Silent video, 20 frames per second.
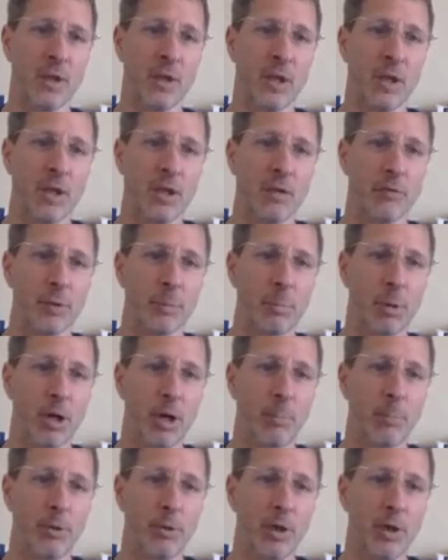If we pop
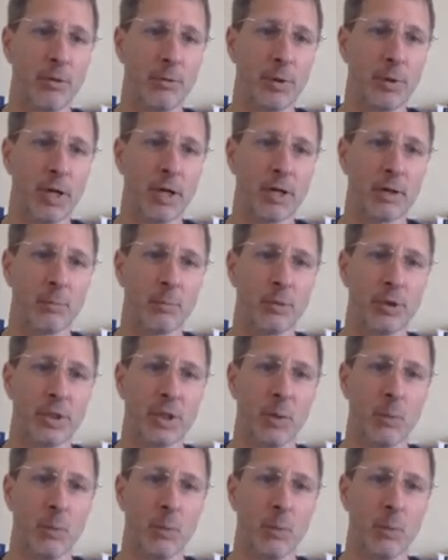another item, we get